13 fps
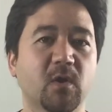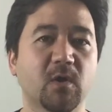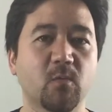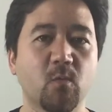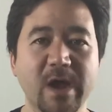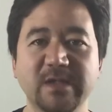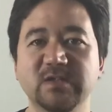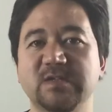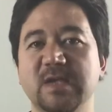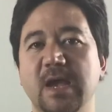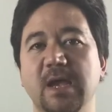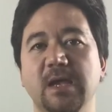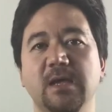on a
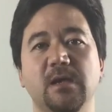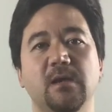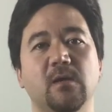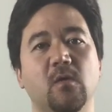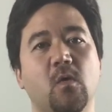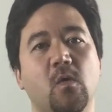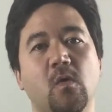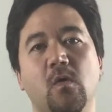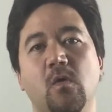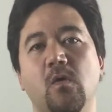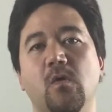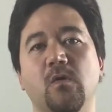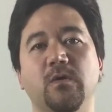Wednesday
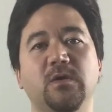or,